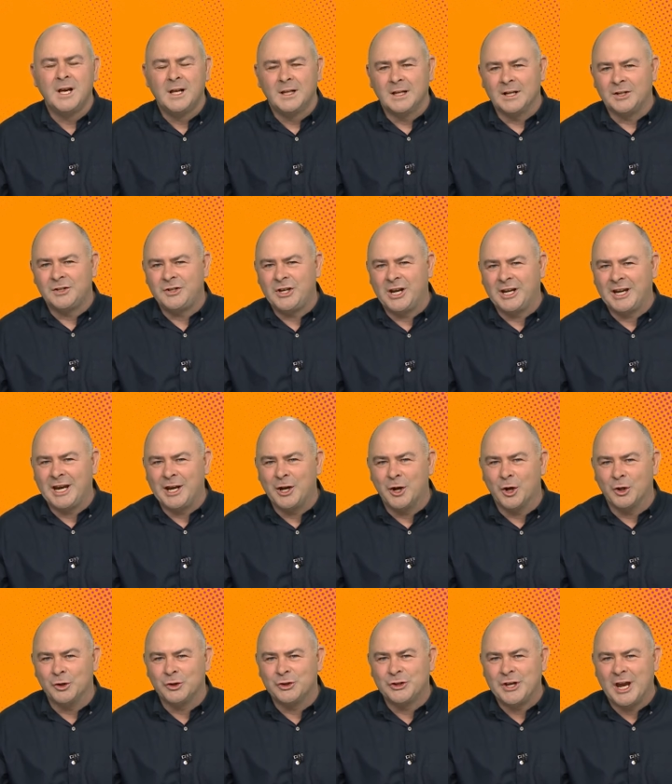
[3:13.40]
Let's check in
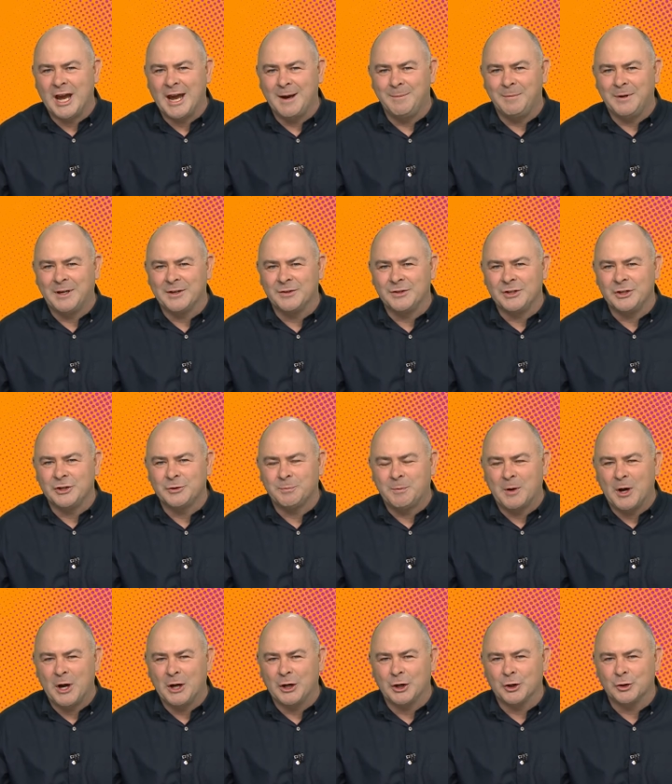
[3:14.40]
on Sam because he
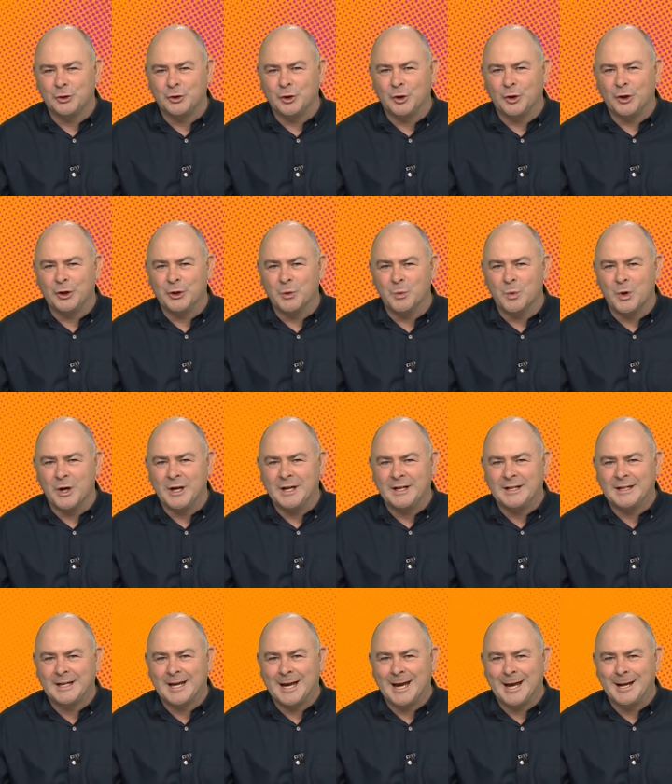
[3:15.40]
spoke during the
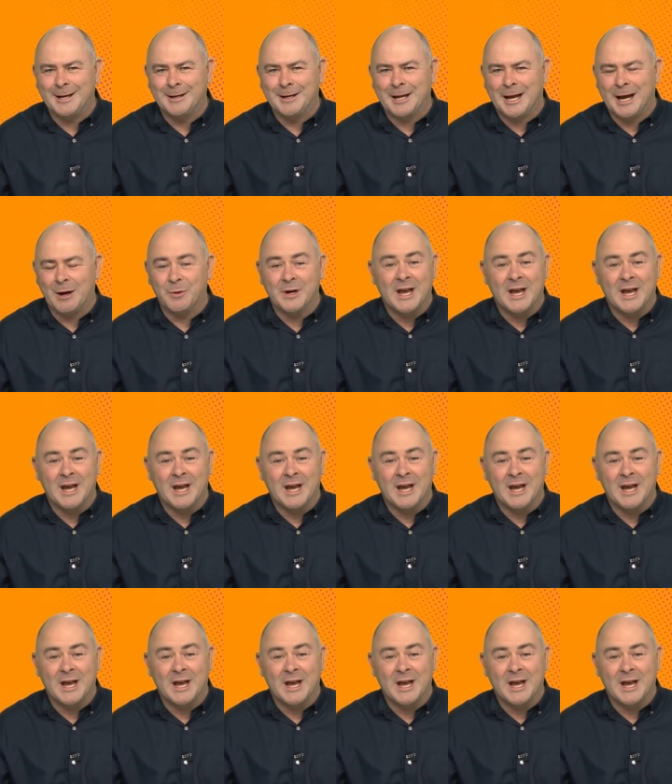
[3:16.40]
week and uh,